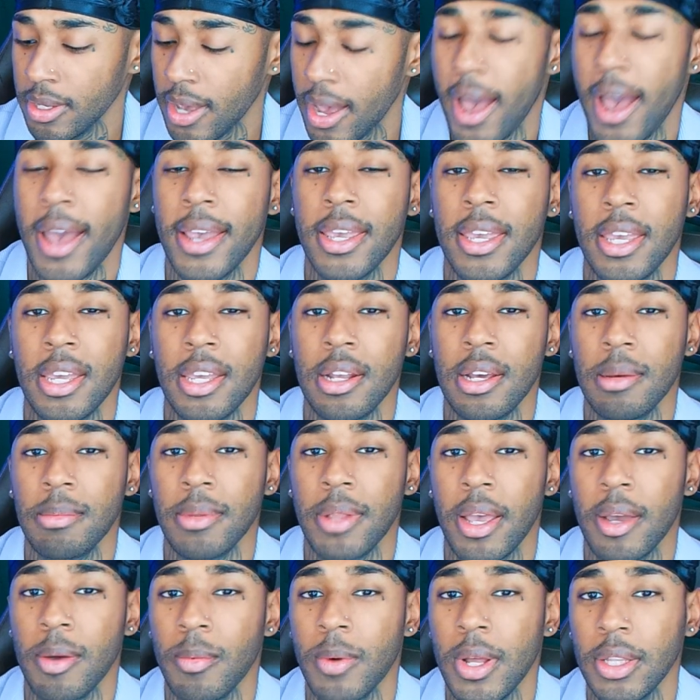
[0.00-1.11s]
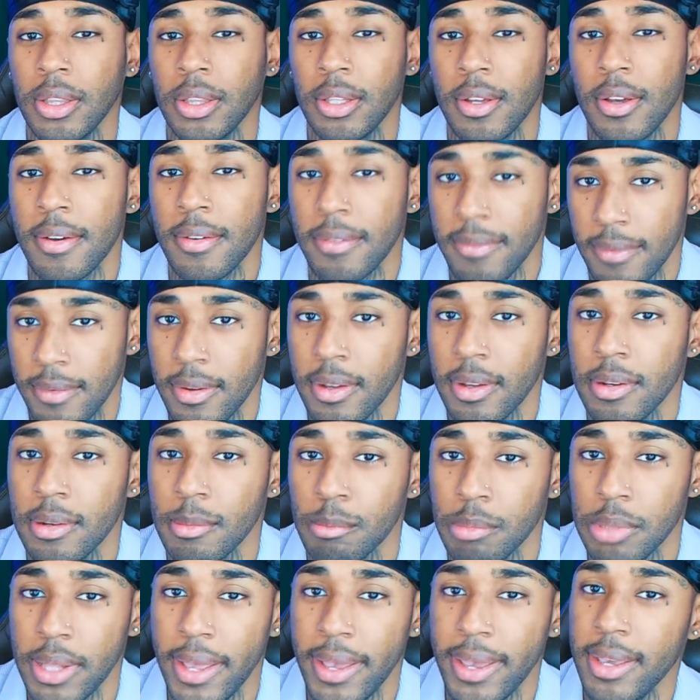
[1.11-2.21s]
I get up like, what the
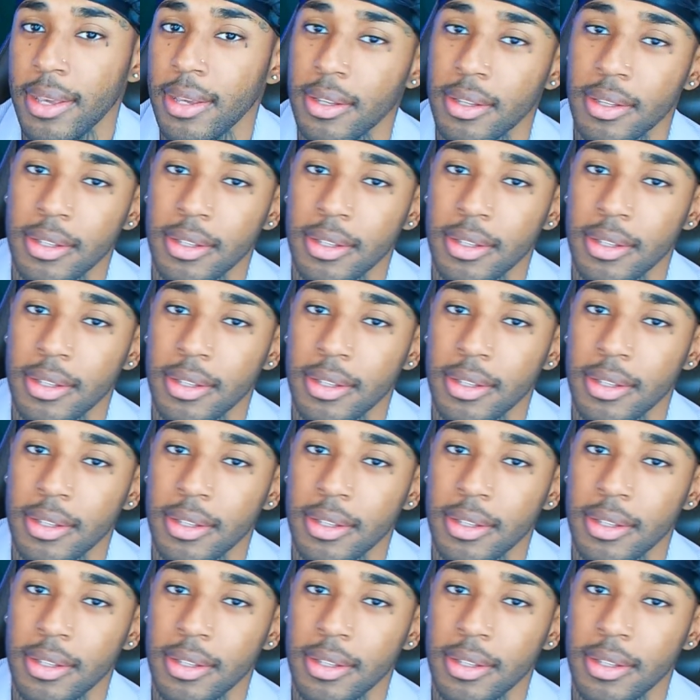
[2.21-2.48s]
blank?